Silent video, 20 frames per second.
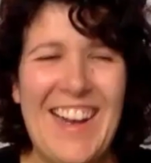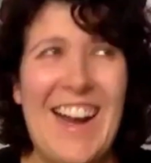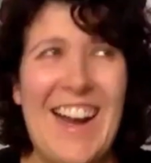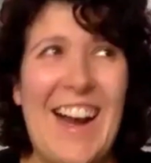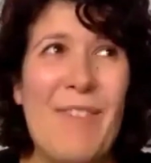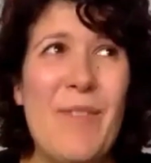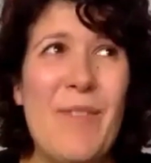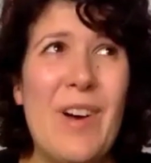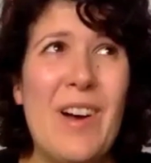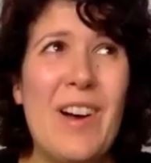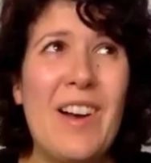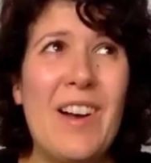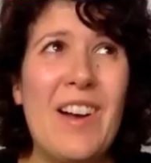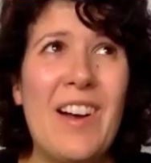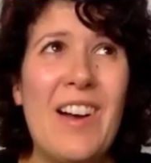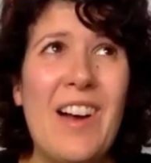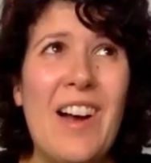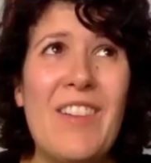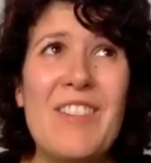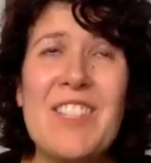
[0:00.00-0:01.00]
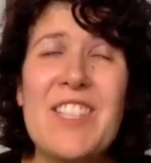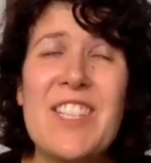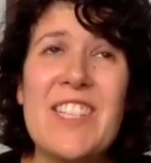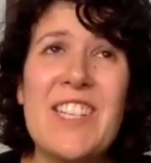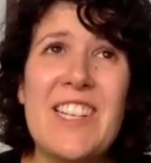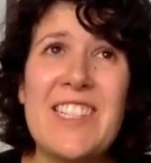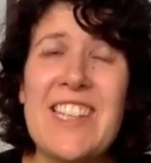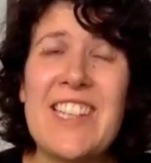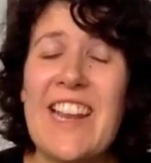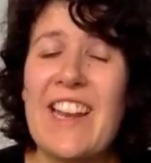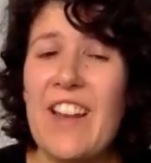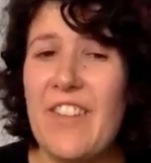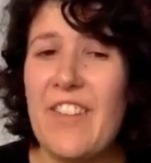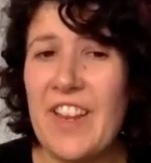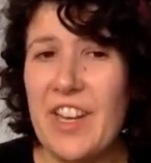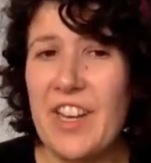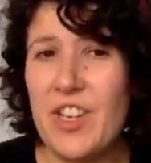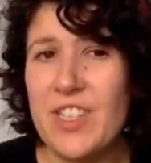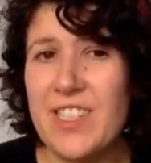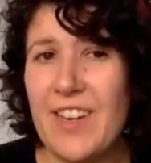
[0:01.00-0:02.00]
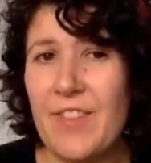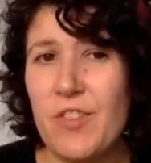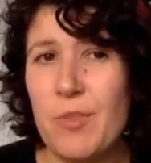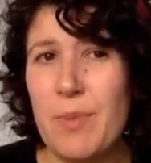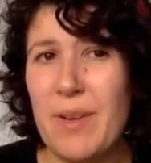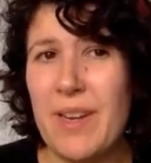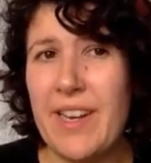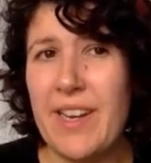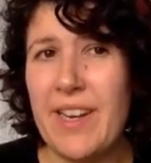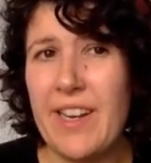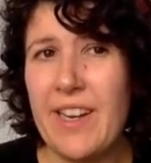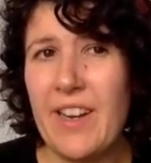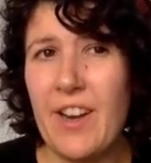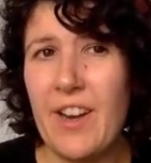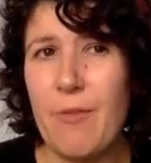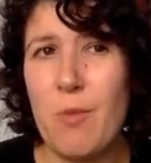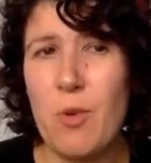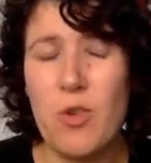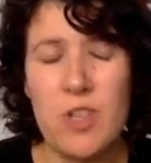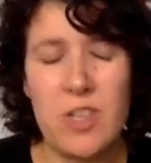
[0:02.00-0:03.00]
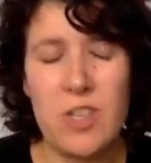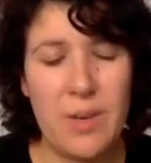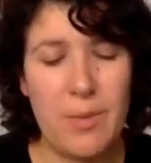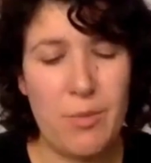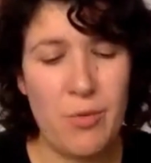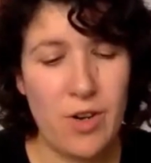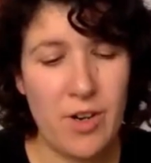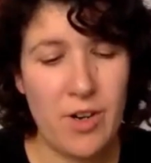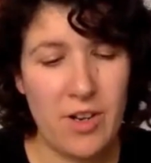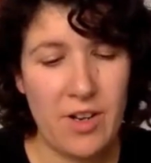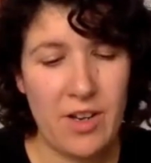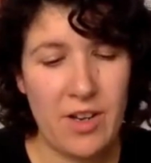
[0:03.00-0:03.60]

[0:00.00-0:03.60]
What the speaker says: I was just going to say that I think you just have to be kind of more deliberate